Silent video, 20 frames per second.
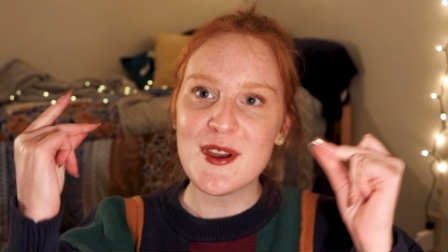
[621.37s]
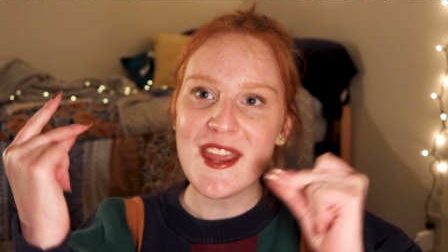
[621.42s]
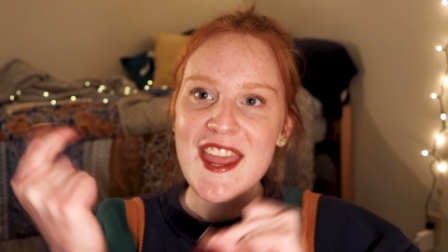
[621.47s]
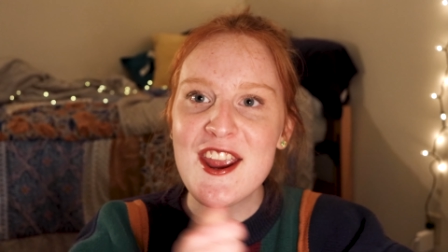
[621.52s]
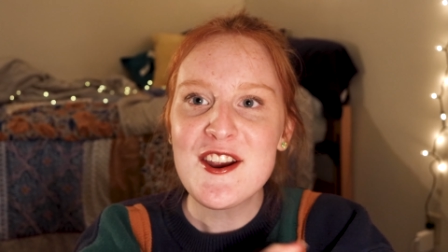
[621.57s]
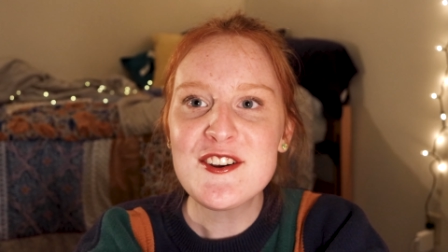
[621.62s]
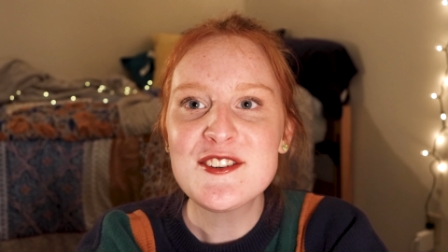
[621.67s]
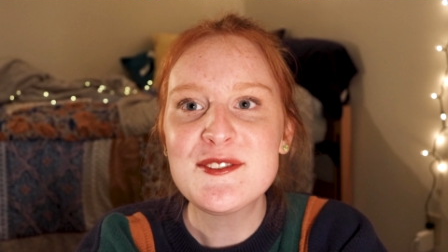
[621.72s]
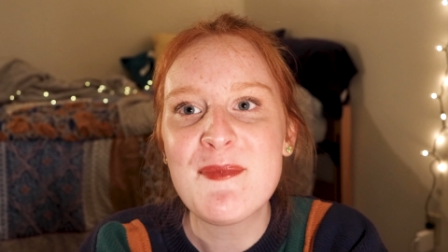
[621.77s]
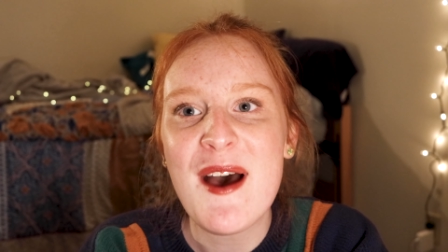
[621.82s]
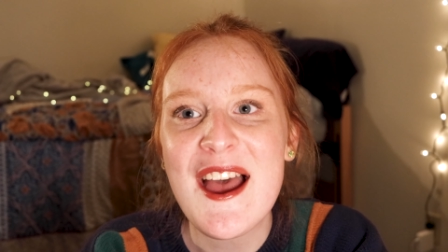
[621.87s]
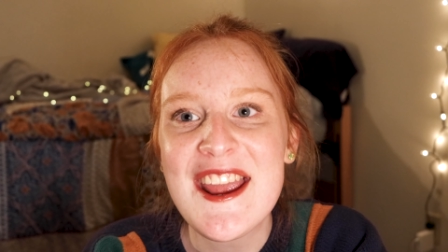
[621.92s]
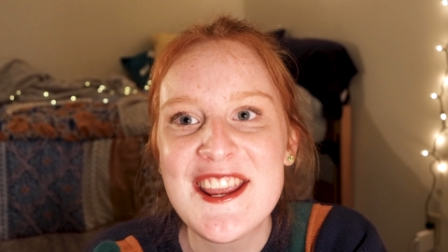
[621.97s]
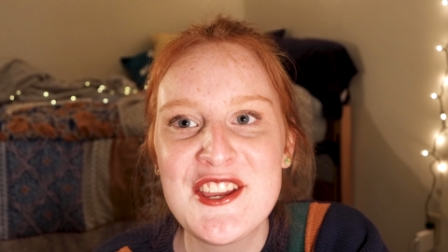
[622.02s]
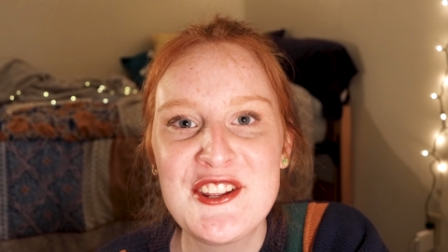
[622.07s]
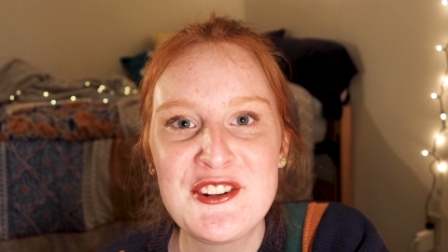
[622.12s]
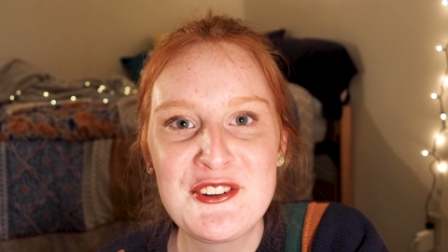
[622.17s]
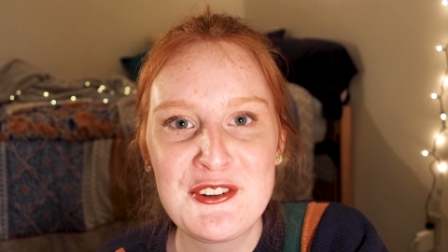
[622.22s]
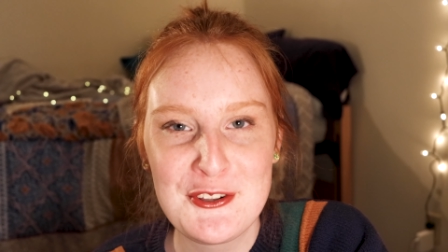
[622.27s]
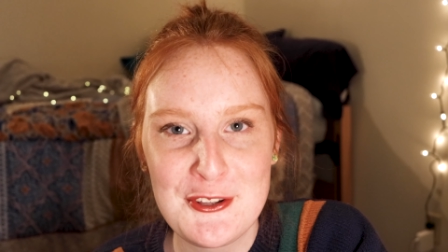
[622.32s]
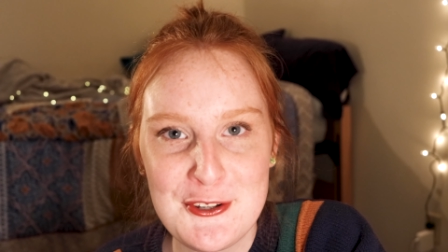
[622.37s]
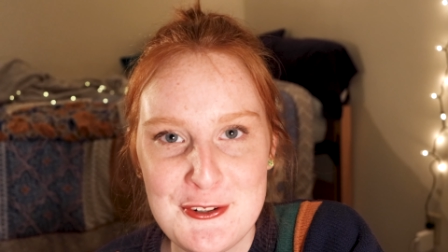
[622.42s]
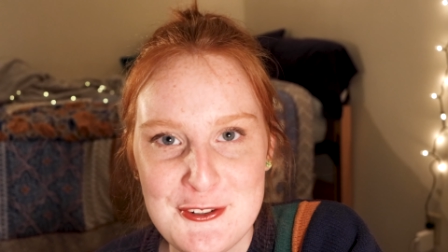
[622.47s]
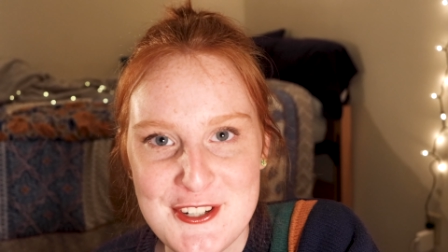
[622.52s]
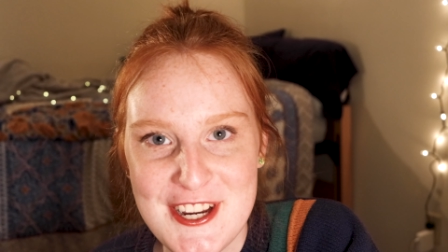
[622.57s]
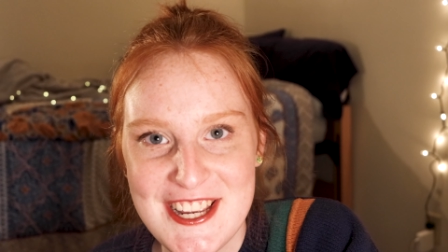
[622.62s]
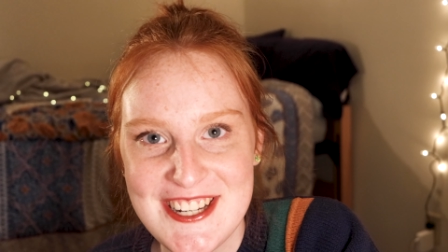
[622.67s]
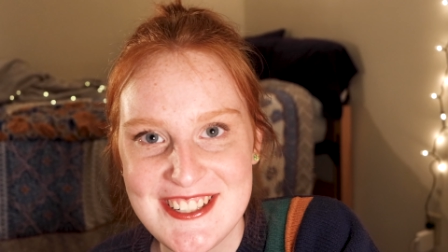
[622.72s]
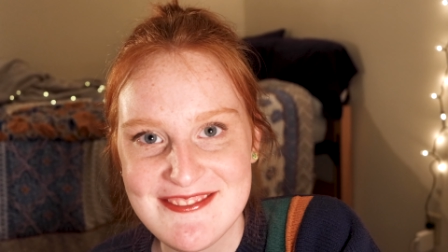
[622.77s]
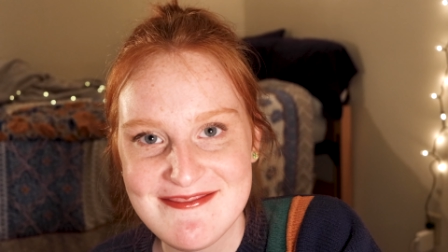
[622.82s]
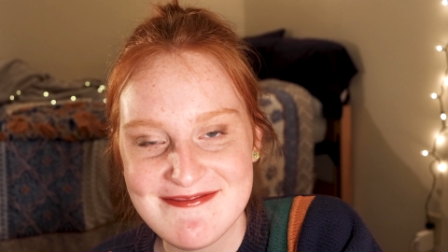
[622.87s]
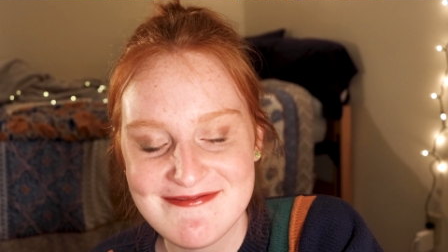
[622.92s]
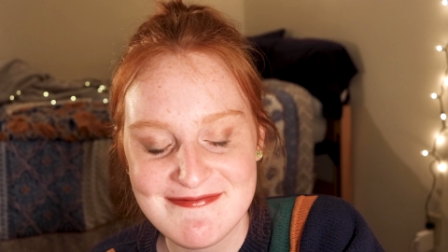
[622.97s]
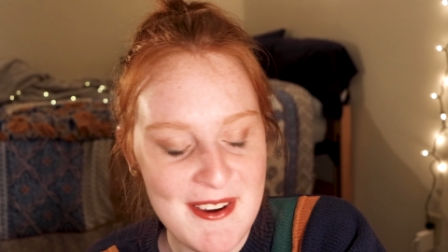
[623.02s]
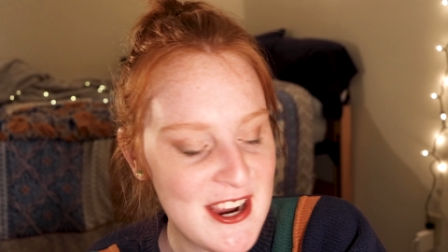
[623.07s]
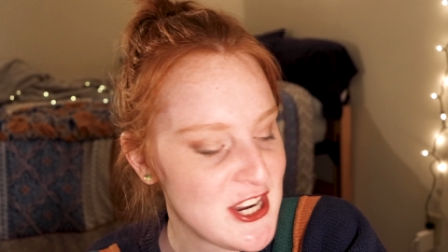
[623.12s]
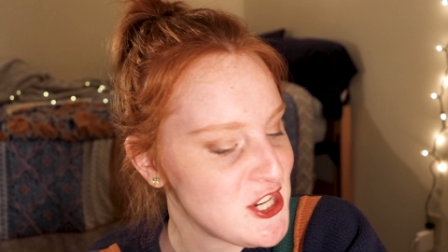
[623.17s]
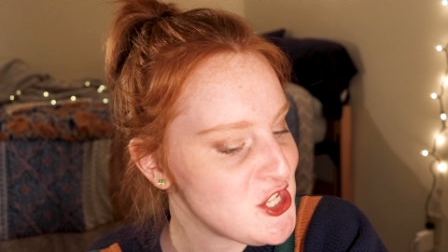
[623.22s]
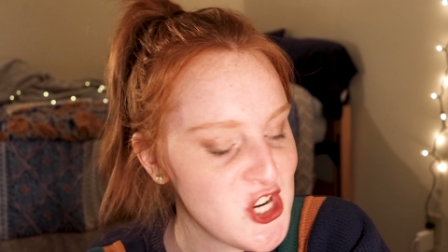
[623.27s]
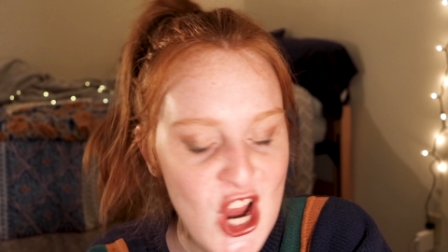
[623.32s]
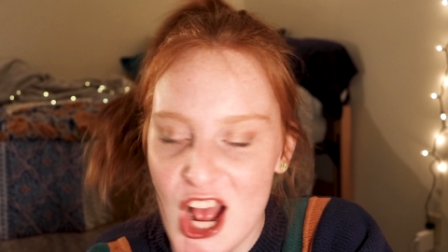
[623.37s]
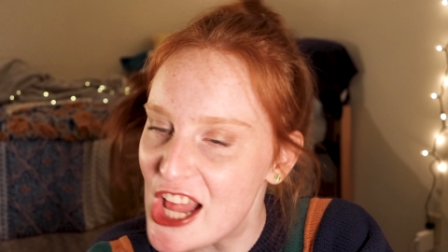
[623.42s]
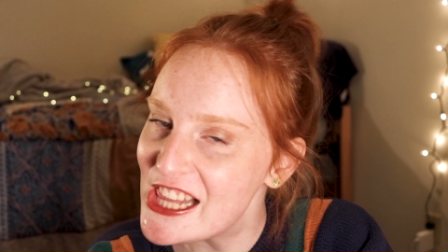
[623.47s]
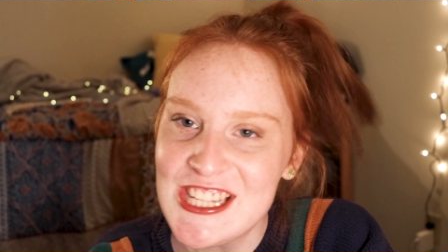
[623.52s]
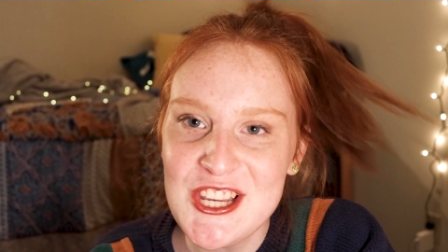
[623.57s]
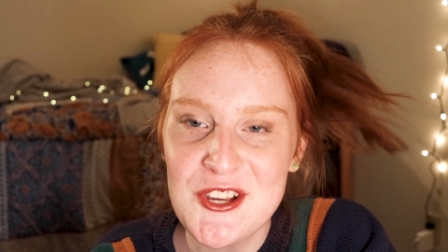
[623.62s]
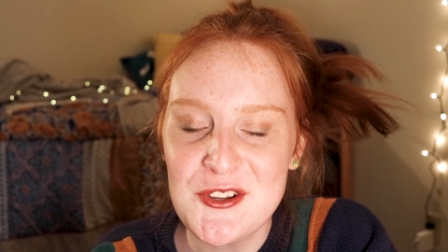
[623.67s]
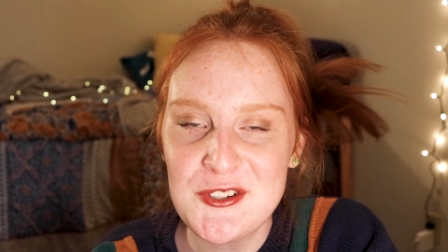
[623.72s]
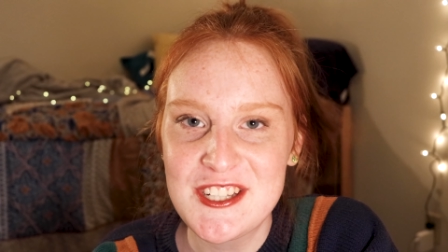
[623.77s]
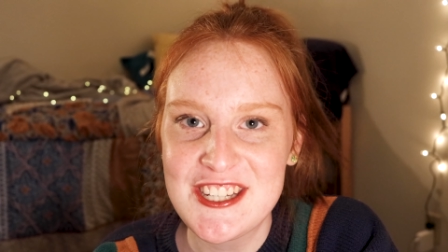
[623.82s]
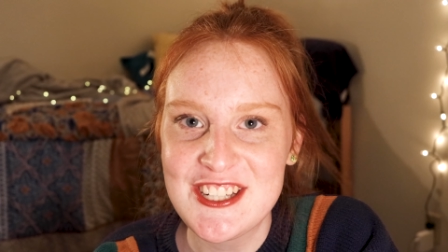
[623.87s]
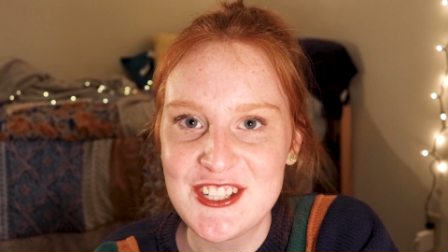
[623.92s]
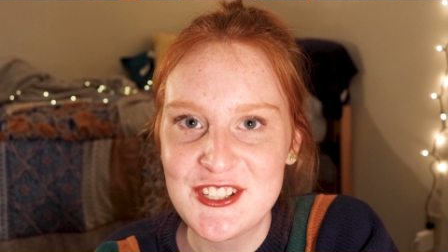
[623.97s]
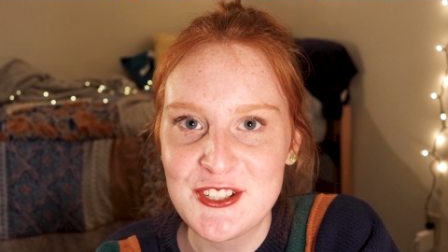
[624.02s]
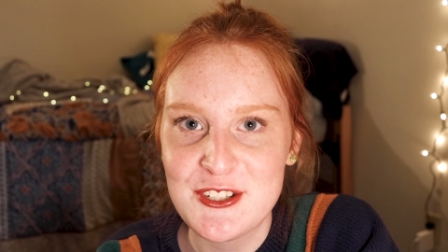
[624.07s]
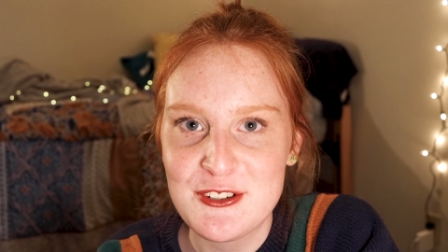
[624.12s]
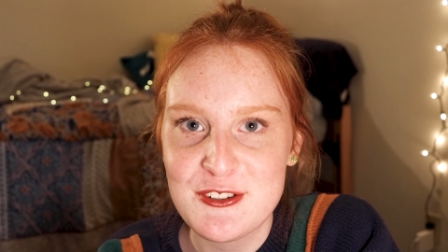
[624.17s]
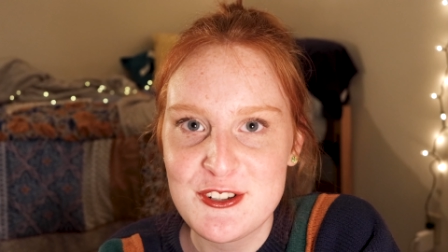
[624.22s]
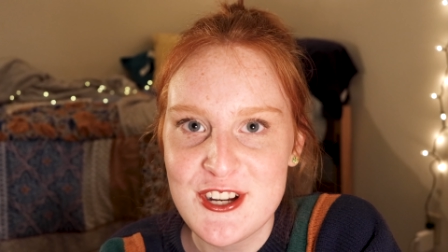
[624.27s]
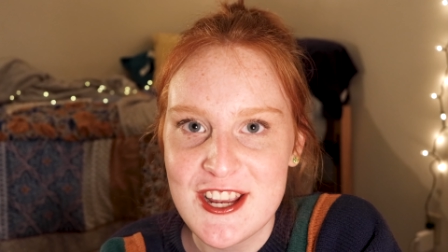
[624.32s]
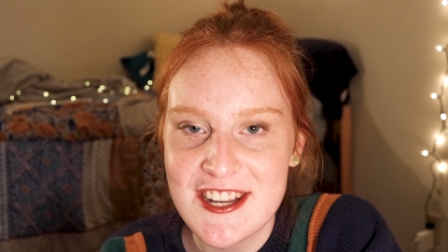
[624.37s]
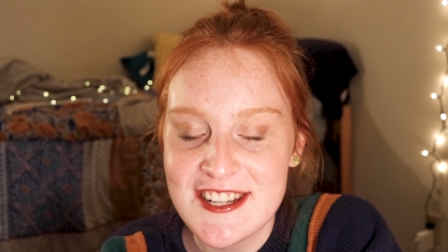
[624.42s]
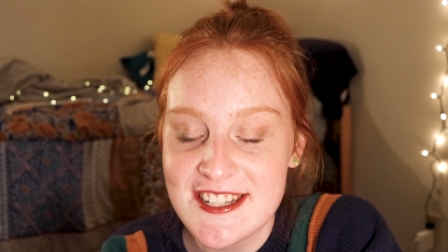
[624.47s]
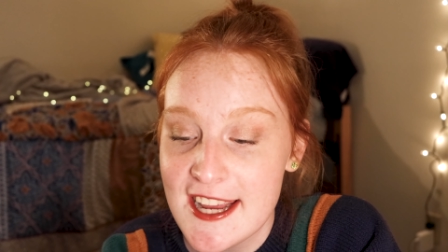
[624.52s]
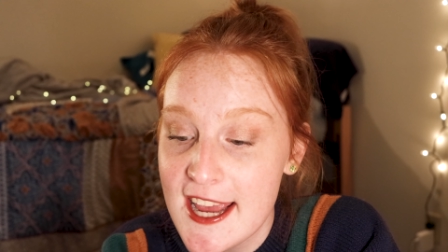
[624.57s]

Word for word: here's my conclusion, my jolly old conclusion.